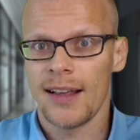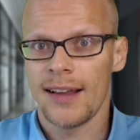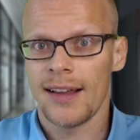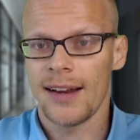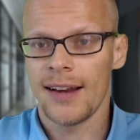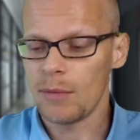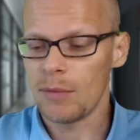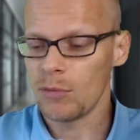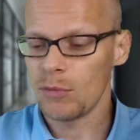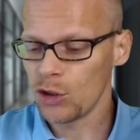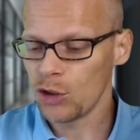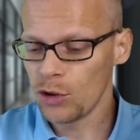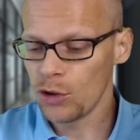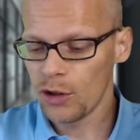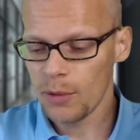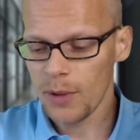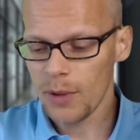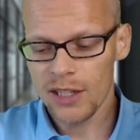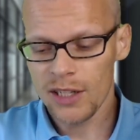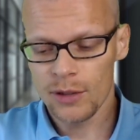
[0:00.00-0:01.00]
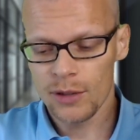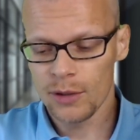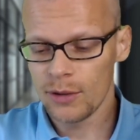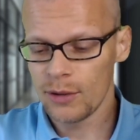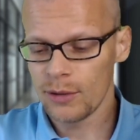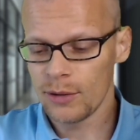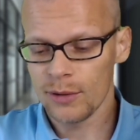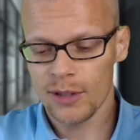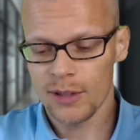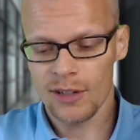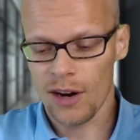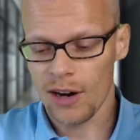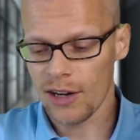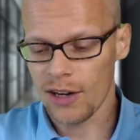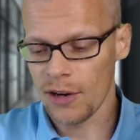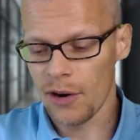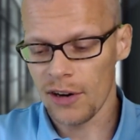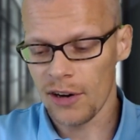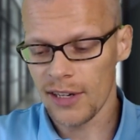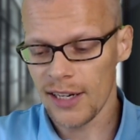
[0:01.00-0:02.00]
And I'm sure when you
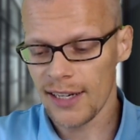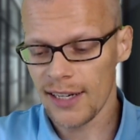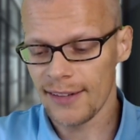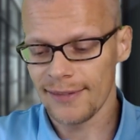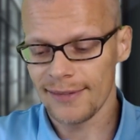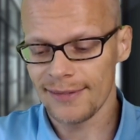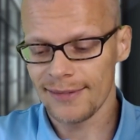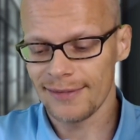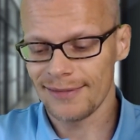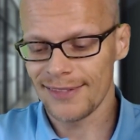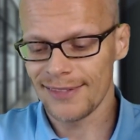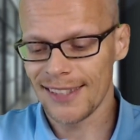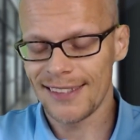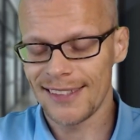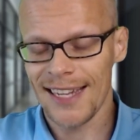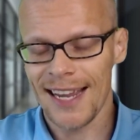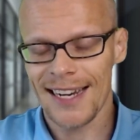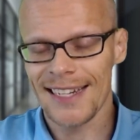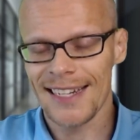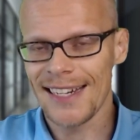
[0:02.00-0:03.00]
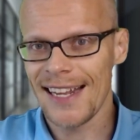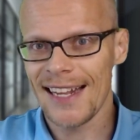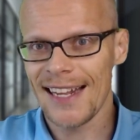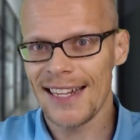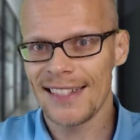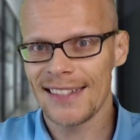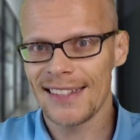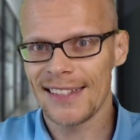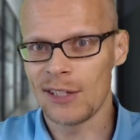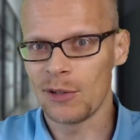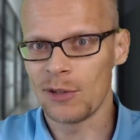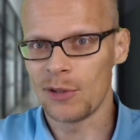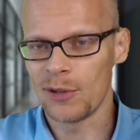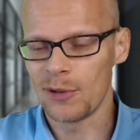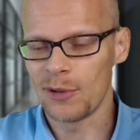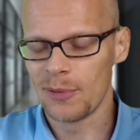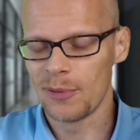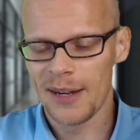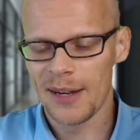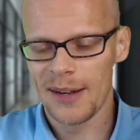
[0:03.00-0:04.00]
start learning the techniques,
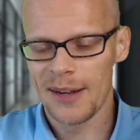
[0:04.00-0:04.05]
you